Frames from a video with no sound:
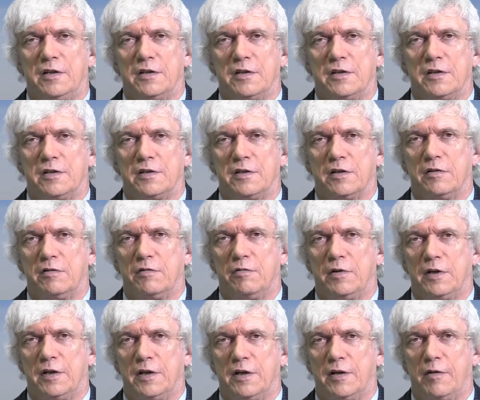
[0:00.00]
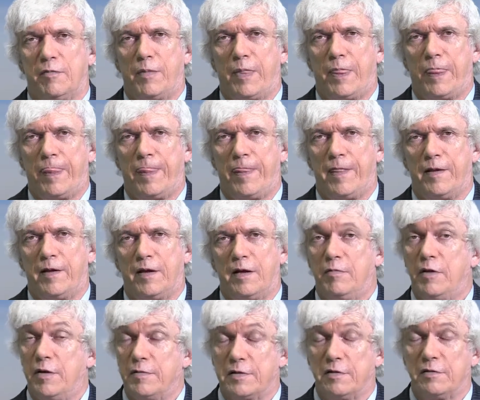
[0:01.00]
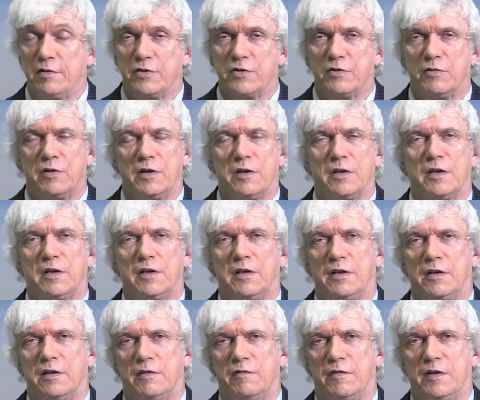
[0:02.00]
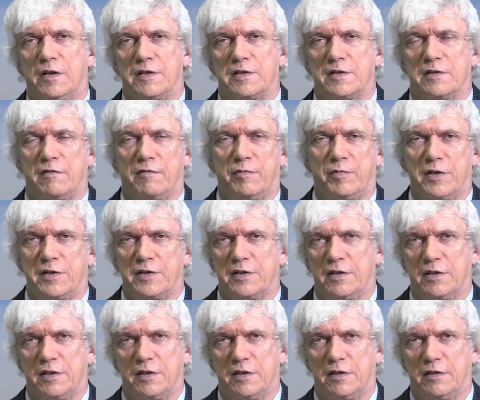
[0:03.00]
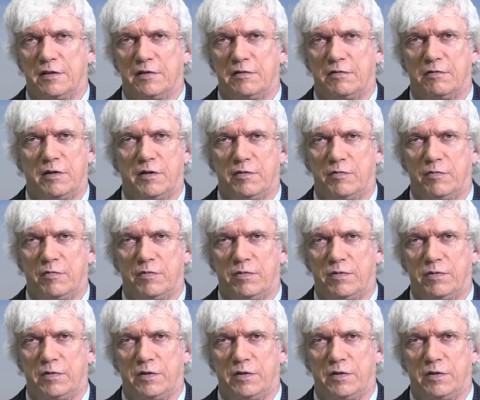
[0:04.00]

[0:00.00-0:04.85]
So I'm absolutely sure that the advisors of President Trump